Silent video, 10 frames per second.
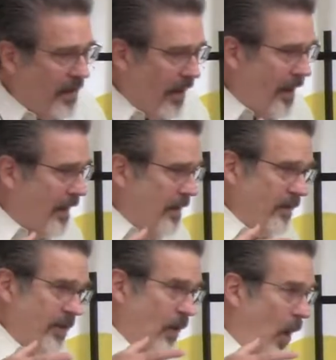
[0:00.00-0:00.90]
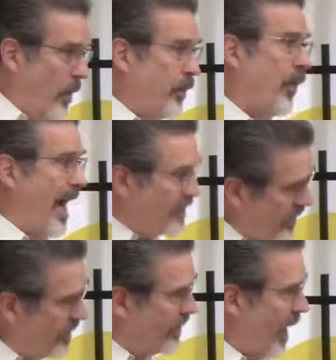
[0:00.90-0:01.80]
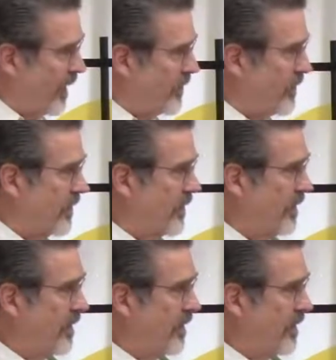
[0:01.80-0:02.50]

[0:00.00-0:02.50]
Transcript: oppresses us.